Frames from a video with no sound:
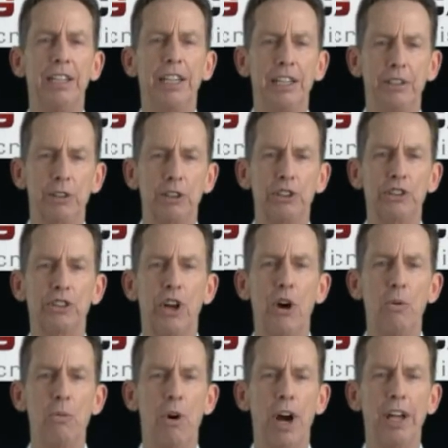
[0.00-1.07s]
Either so
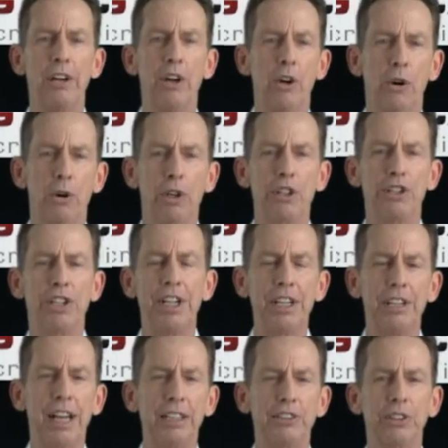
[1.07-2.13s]
what or gee,
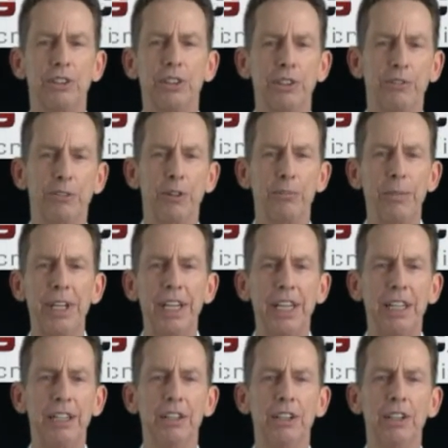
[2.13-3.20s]
that's good for
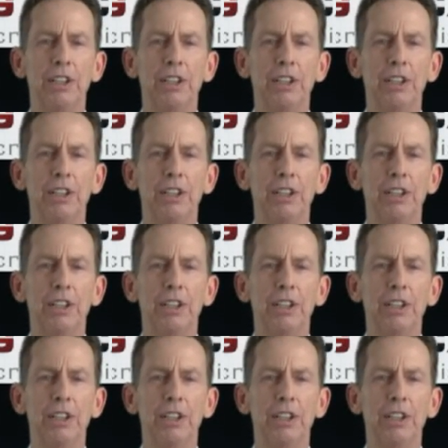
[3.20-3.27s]
me.